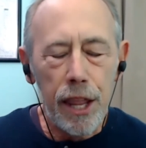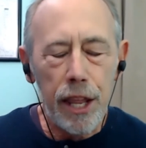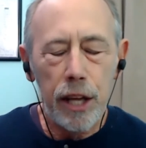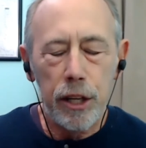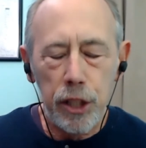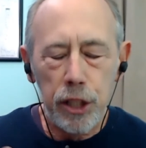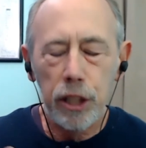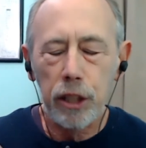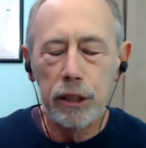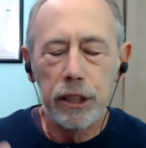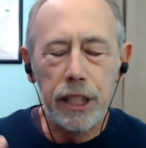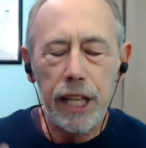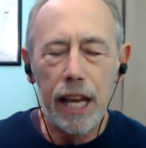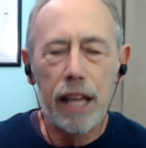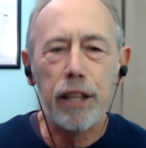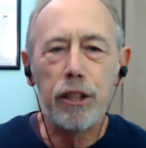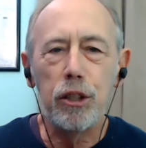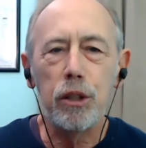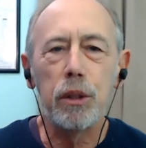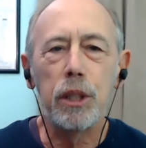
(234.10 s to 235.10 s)
till
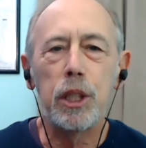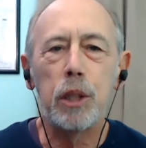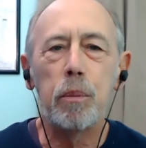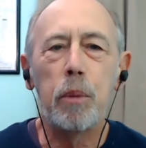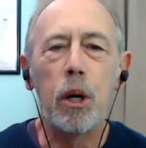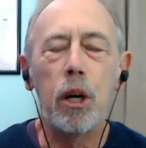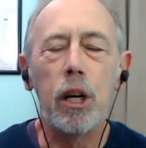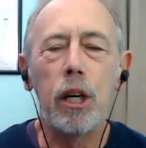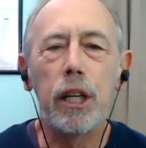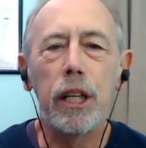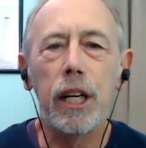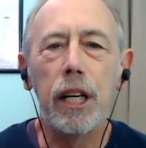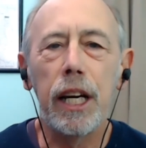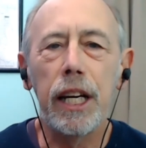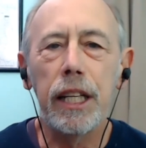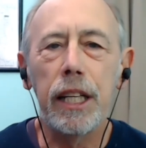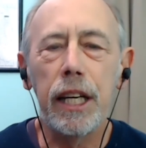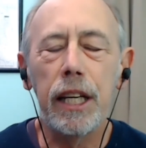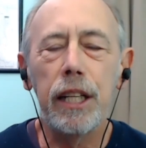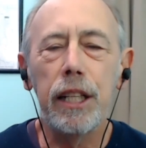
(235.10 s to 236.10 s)
death do us part. And I
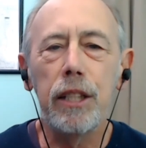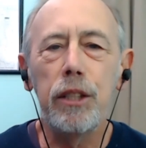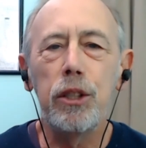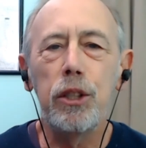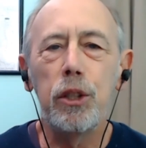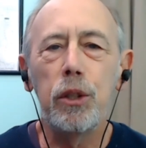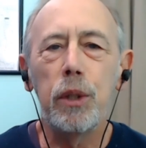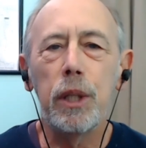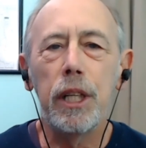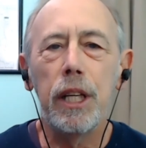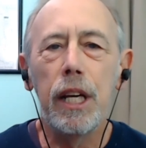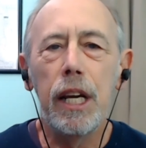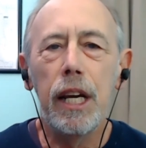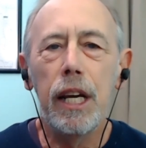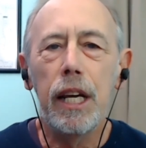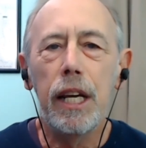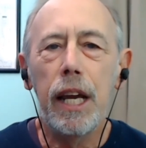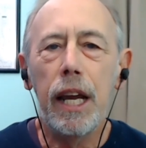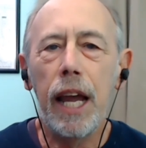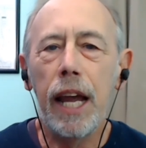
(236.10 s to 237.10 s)
get into it
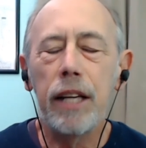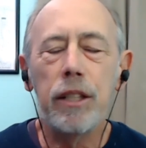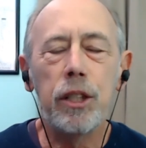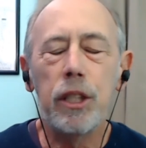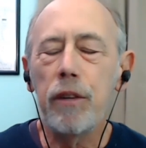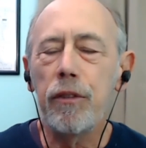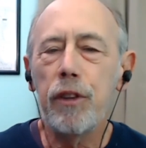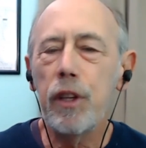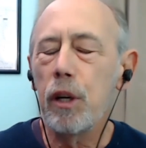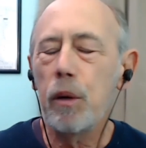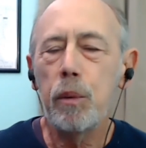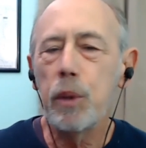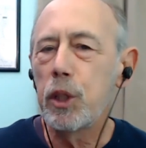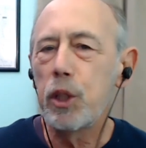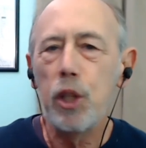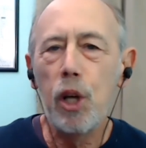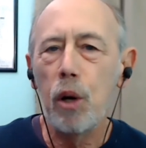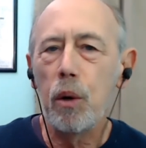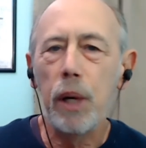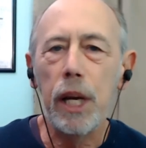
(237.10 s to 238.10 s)
as if there was
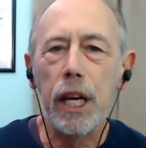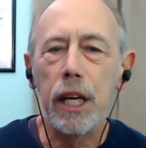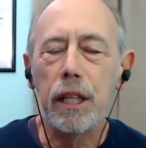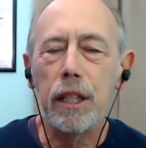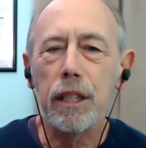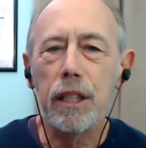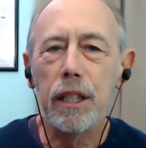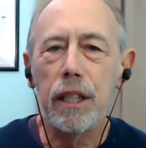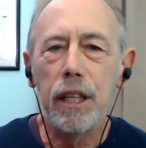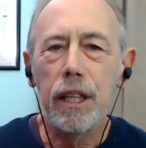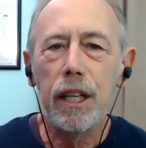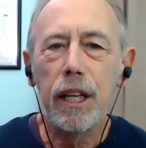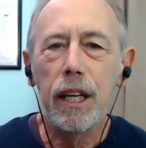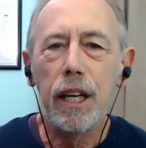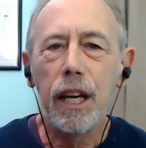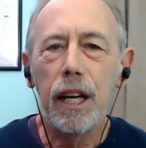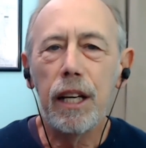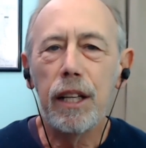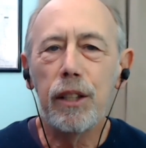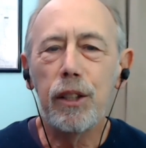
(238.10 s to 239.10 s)
no end.
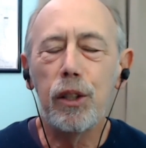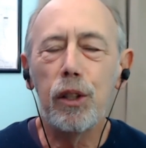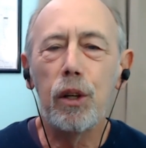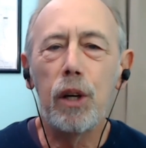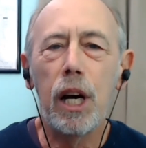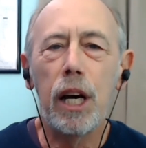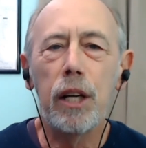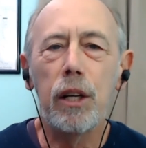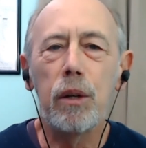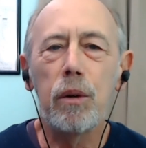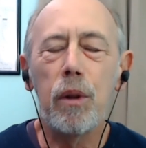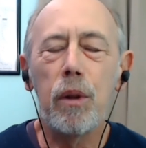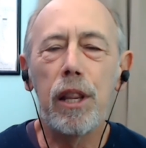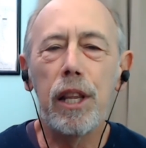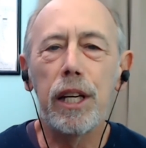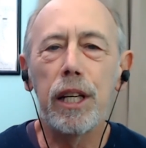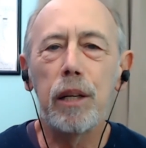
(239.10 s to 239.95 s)
I don't think